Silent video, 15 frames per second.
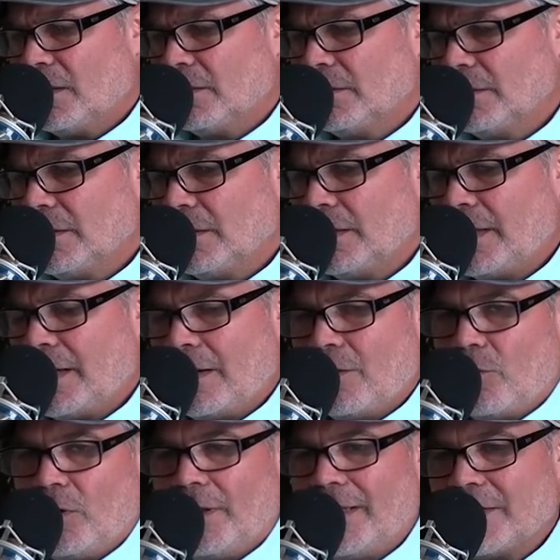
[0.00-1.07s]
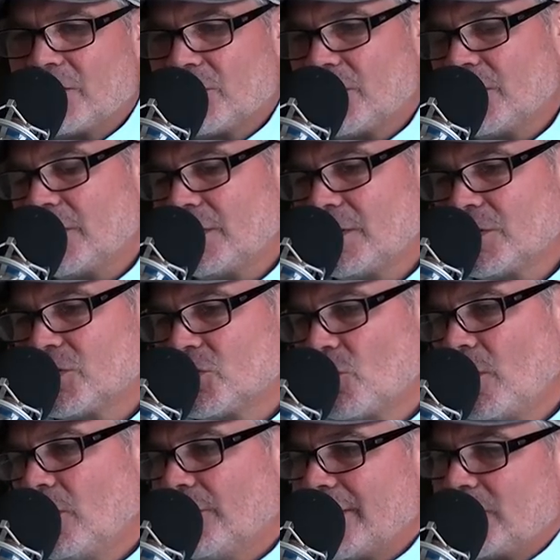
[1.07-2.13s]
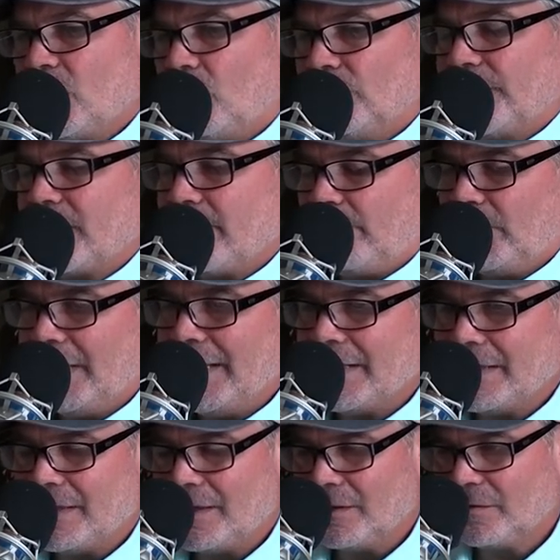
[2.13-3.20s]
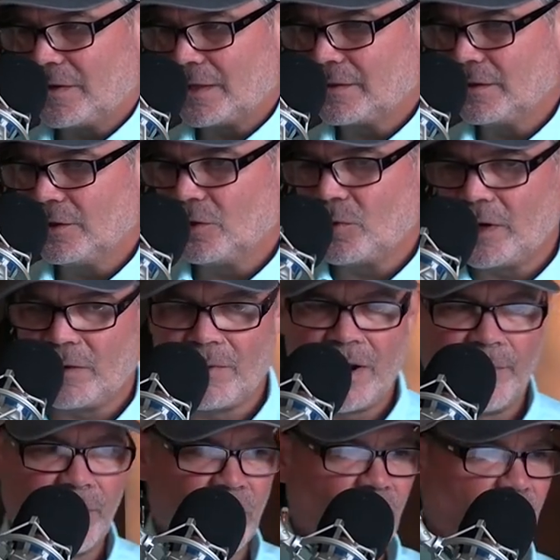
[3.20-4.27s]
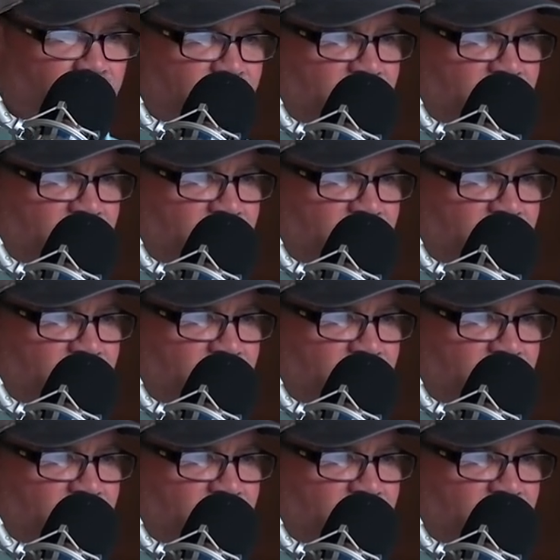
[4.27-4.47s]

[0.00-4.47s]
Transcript: and really it's the soil that's holding the plant in. It's not the other way around. But all of